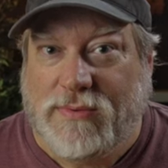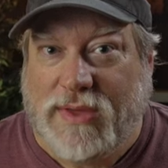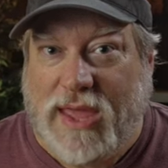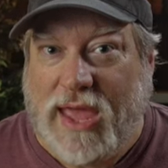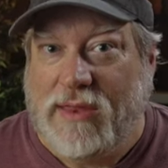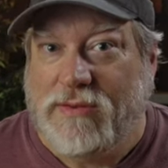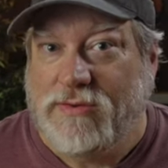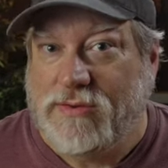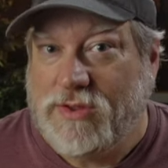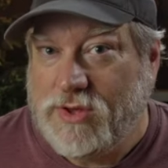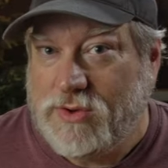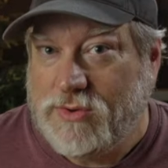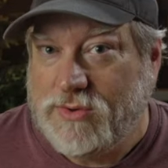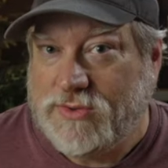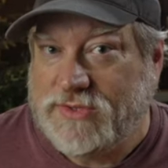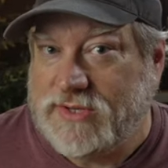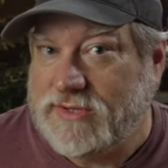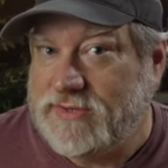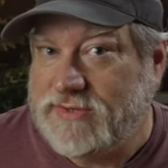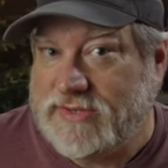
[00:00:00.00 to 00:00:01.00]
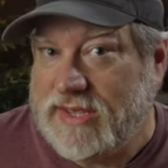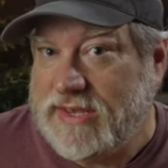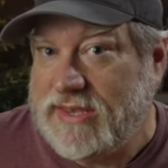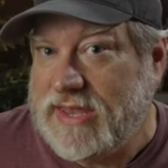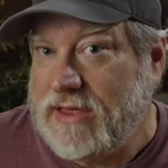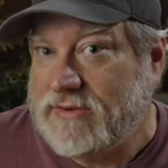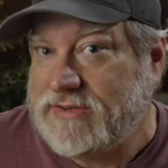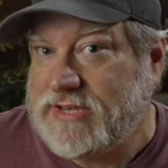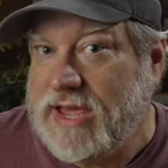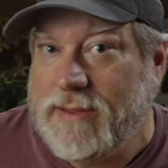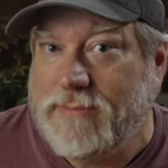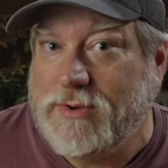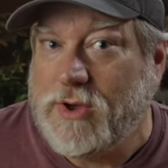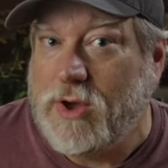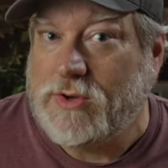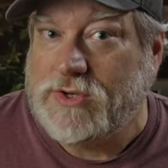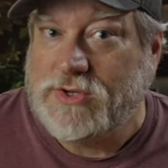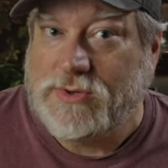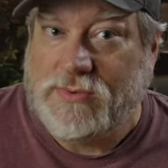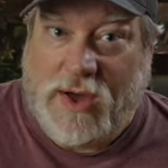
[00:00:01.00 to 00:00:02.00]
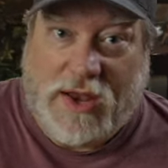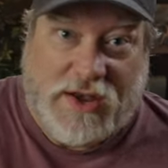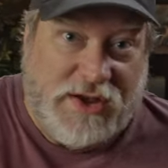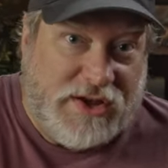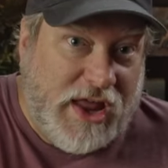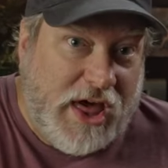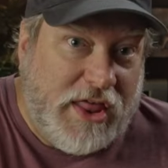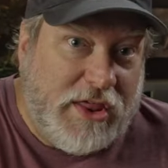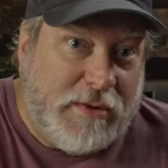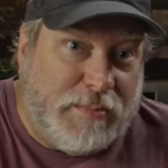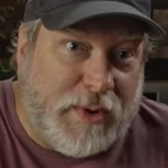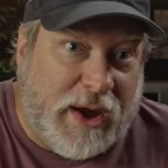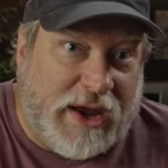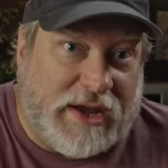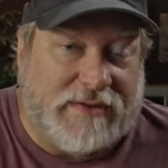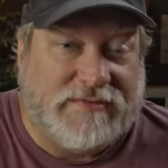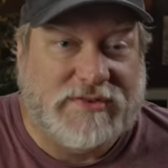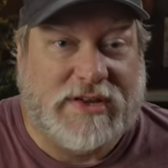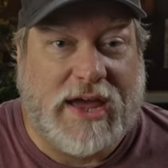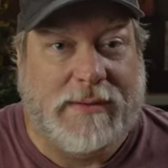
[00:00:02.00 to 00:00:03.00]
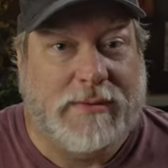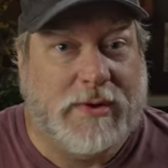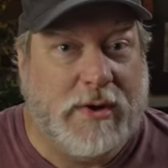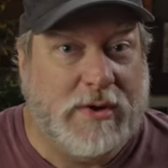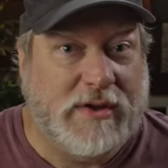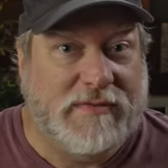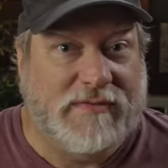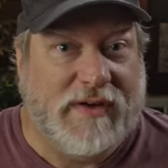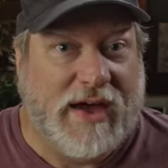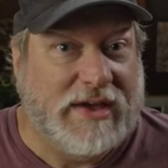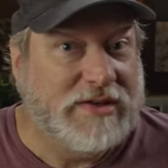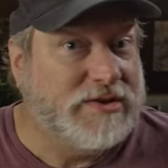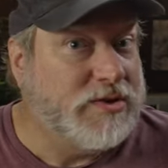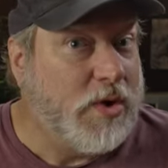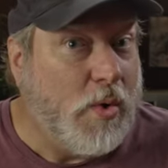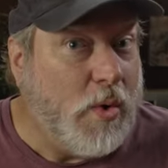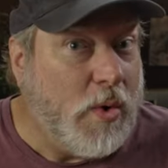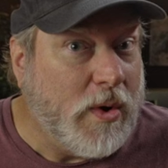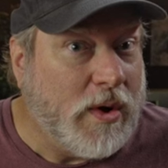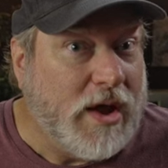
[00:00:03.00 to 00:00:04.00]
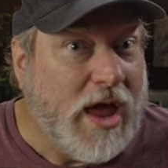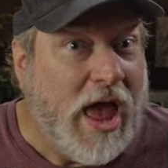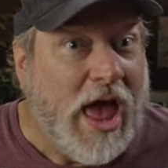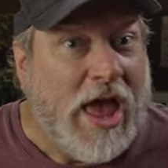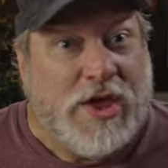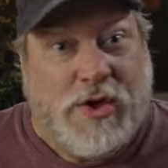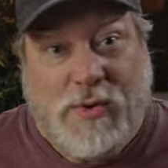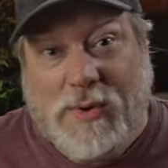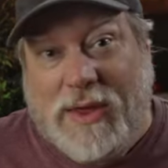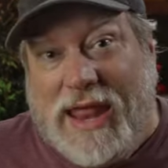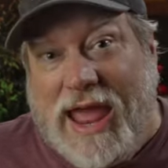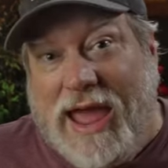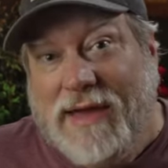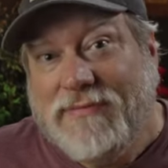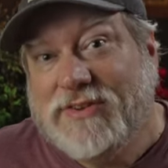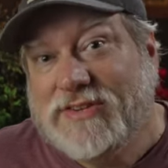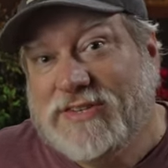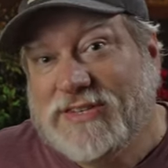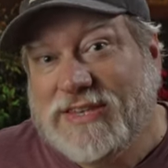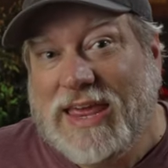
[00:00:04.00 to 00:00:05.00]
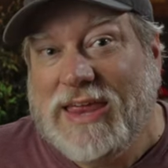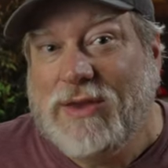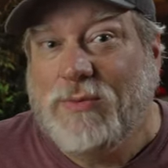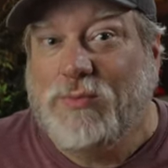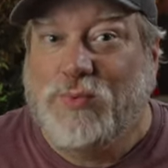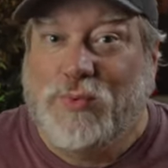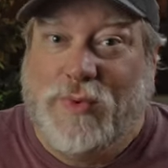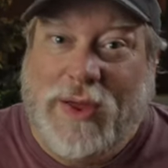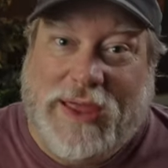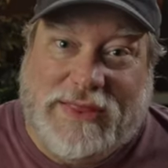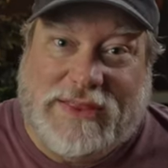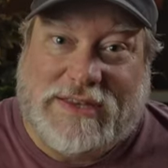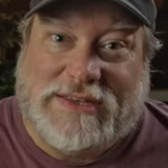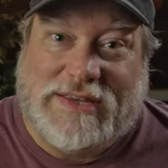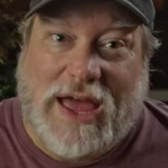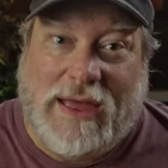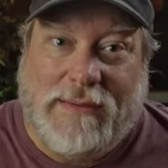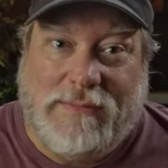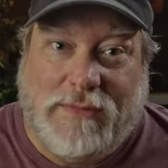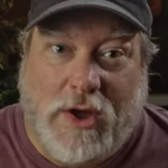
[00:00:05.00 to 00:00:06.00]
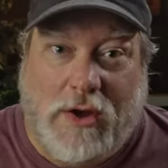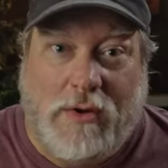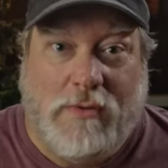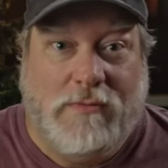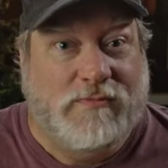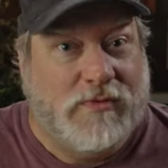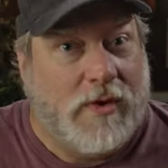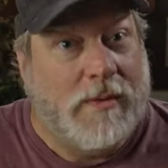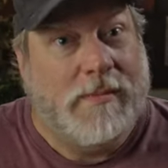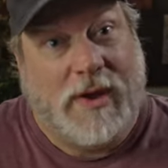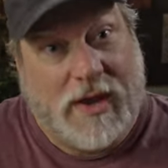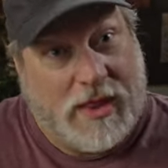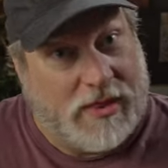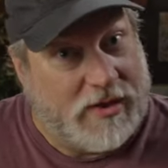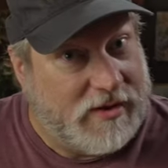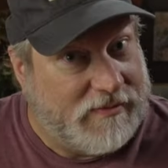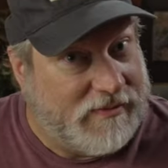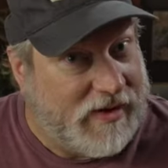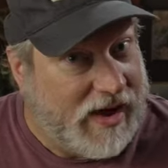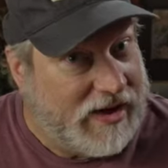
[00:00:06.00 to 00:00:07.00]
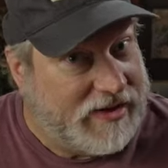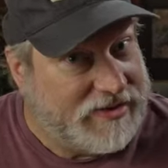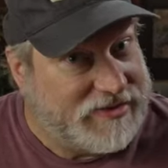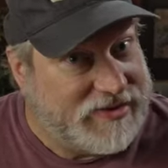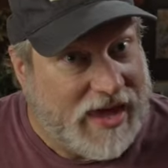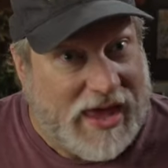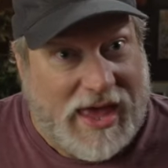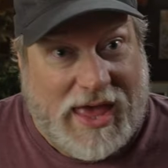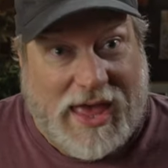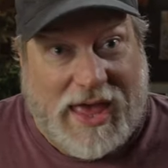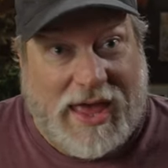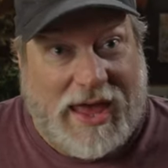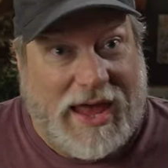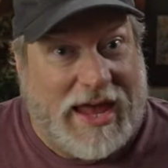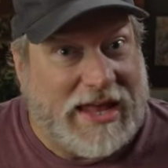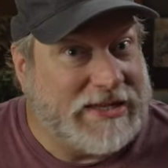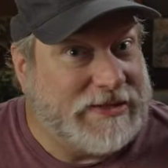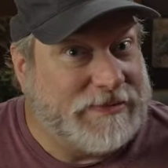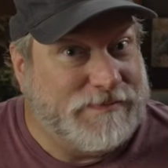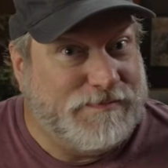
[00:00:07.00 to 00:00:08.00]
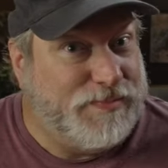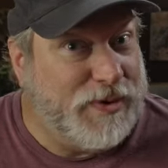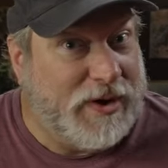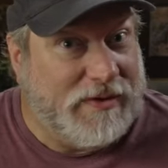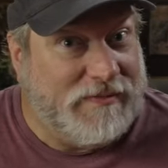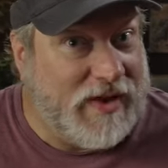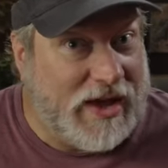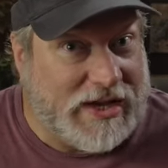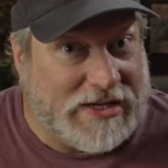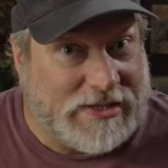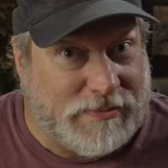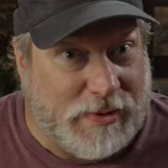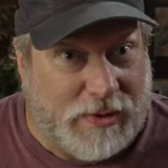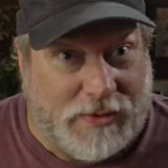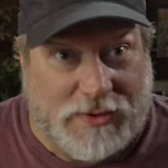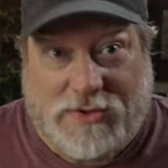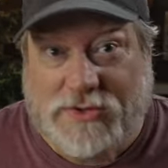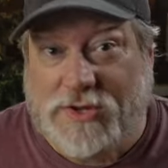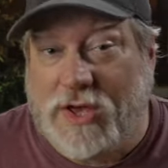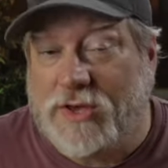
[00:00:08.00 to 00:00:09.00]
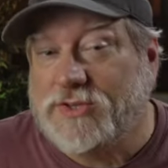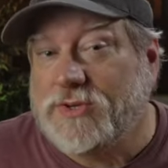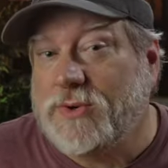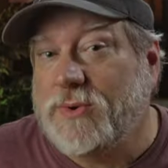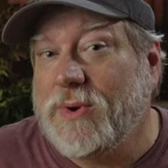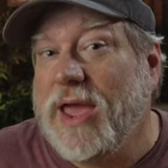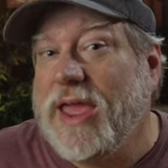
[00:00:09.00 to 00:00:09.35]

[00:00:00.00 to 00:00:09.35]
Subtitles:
can use to send out timecode to another brand of timecode device, or you can have the Slate read the timecode from another device. It's pretty flexible. There's also